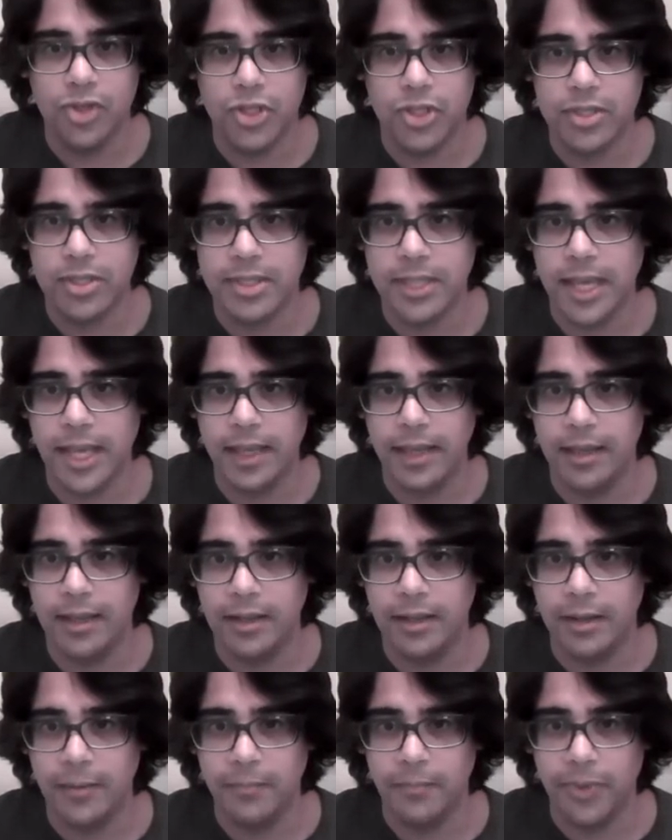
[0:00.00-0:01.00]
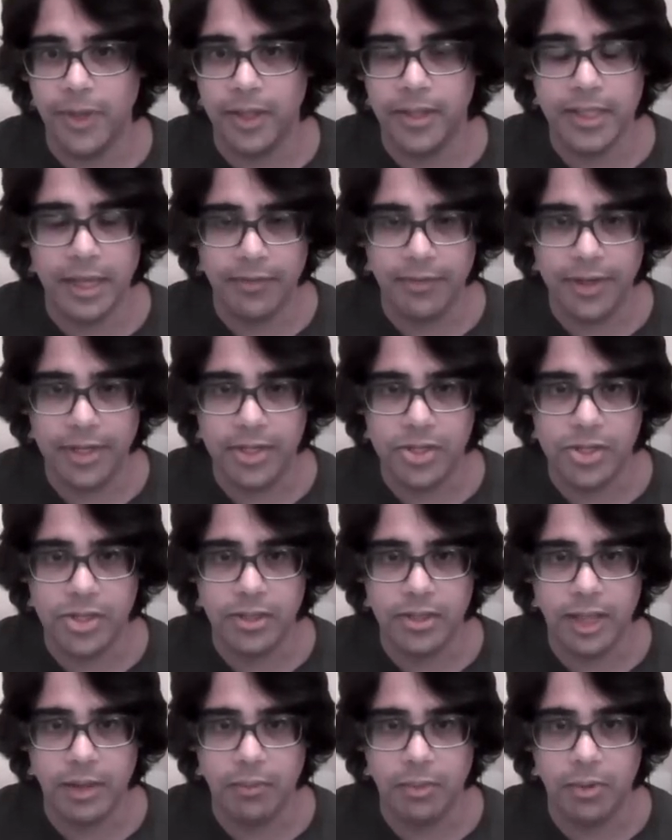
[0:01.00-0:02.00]
just taken a
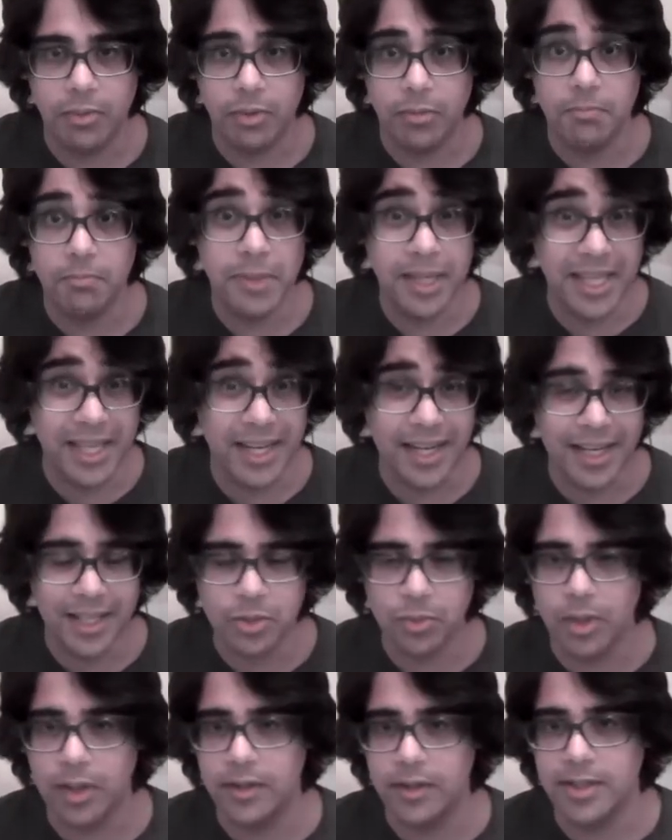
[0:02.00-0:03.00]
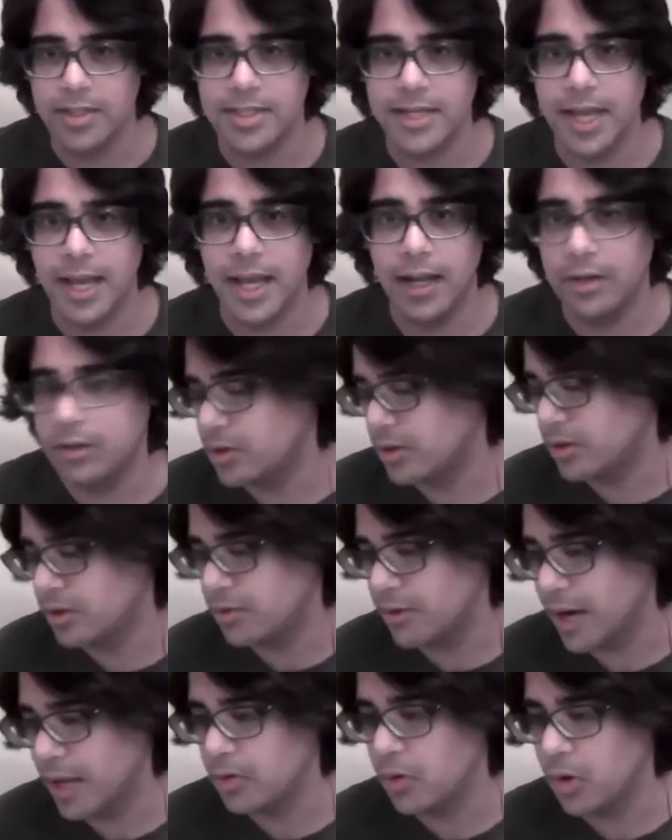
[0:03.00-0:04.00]
definition that we were beginning to understand, turned
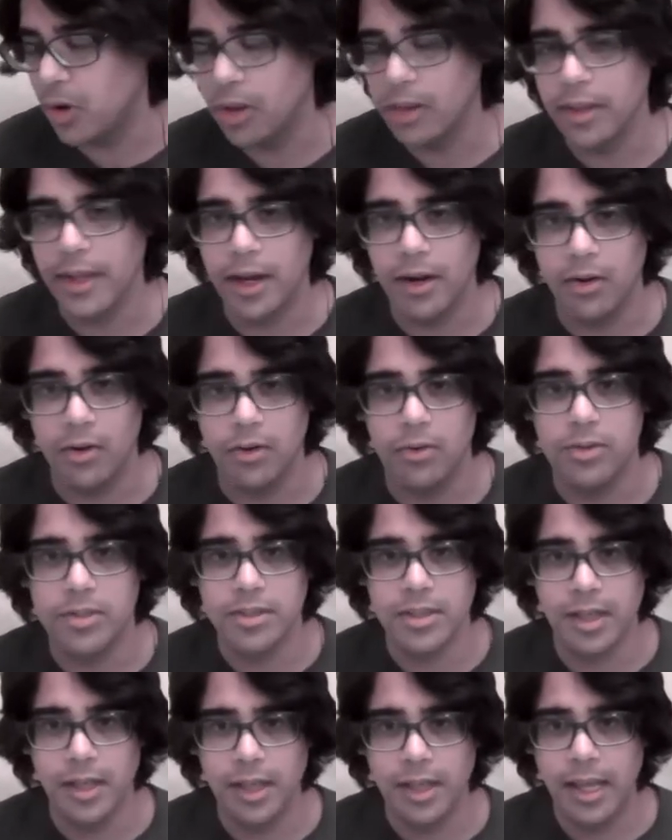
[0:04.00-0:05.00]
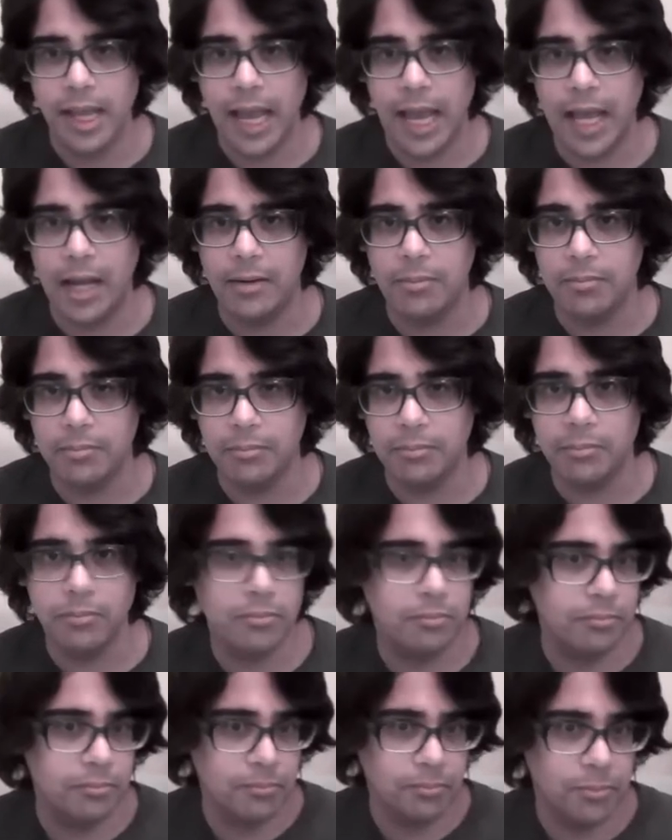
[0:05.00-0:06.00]
around all the arrows, and
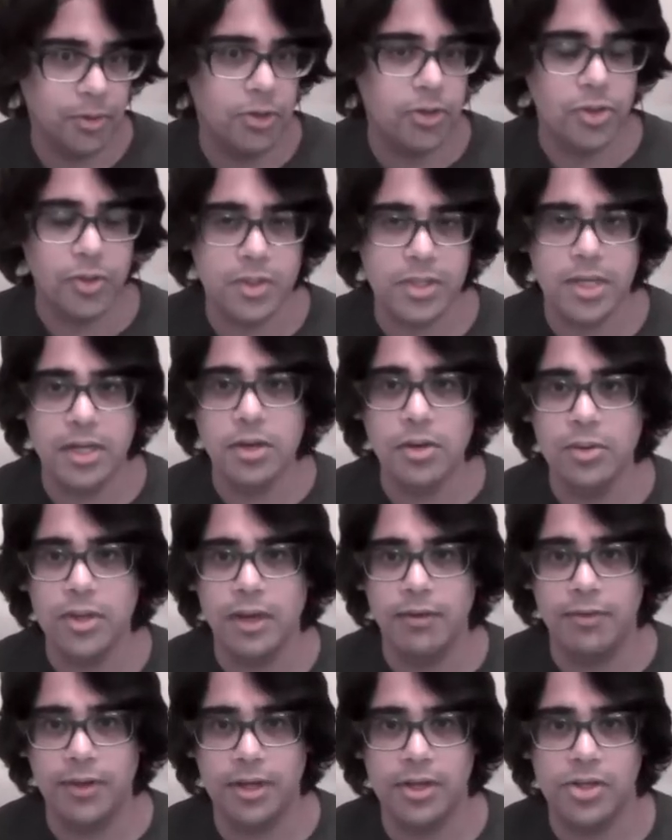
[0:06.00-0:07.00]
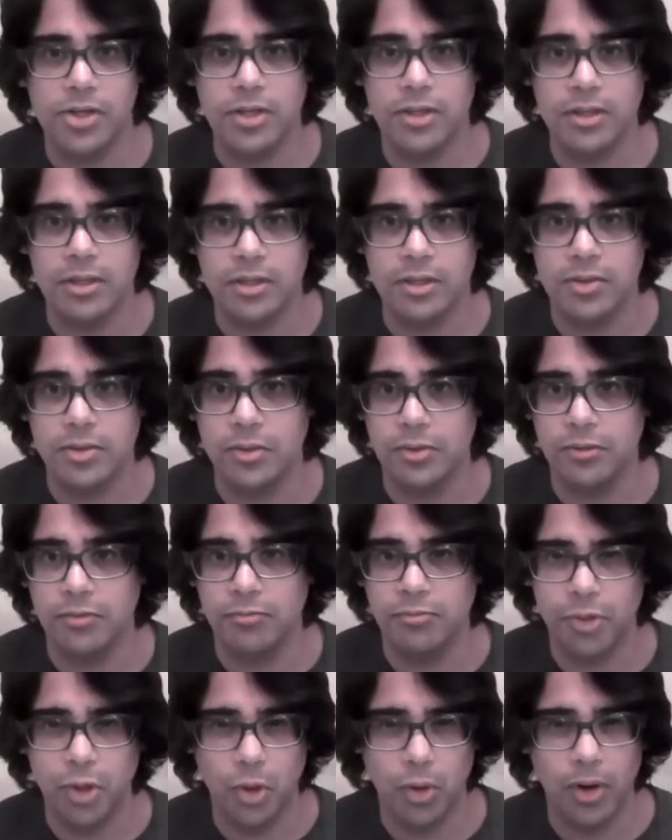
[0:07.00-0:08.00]
produced a new definition, just sort of
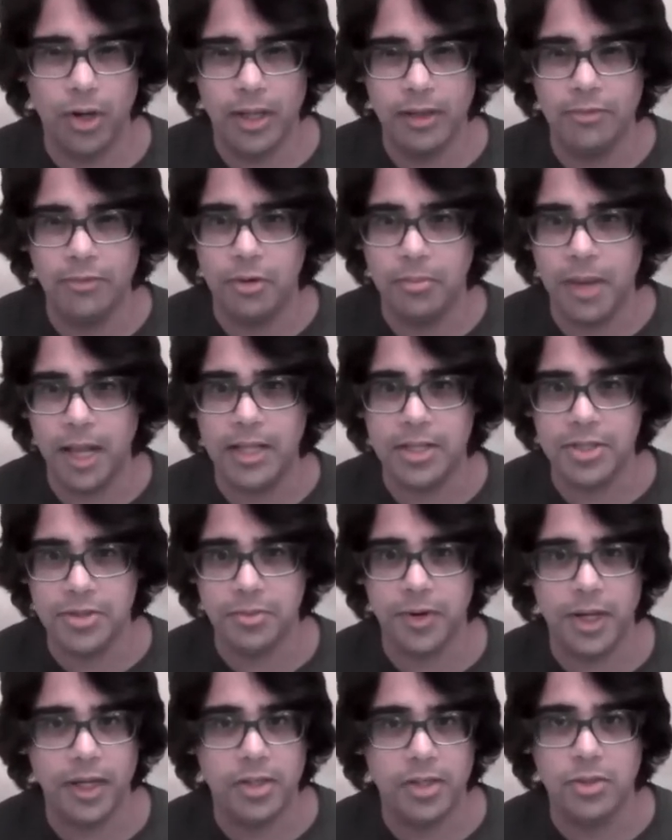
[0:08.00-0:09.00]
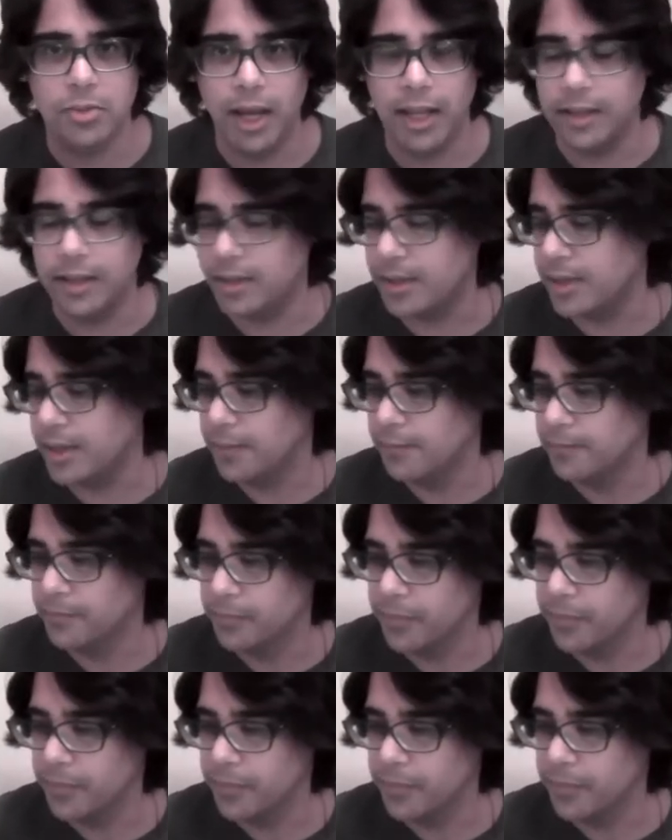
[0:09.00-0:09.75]
purely from algebraic duality.